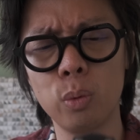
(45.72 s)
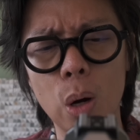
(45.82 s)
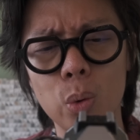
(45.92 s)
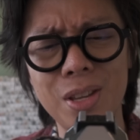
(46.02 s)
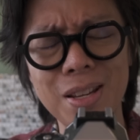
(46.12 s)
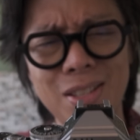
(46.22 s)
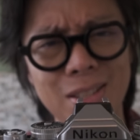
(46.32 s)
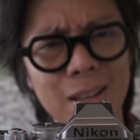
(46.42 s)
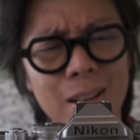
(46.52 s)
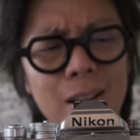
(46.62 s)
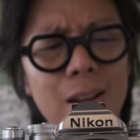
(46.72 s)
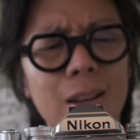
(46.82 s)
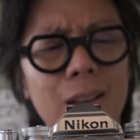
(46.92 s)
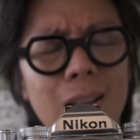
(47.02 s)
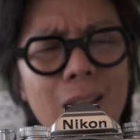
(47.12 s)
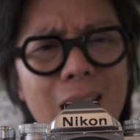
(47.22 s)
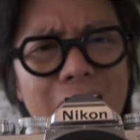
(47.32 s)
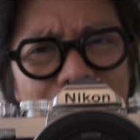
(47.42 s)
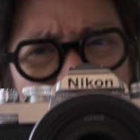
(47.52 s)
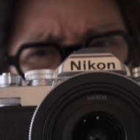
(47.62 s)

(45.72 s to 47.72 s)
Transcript: Well, this is a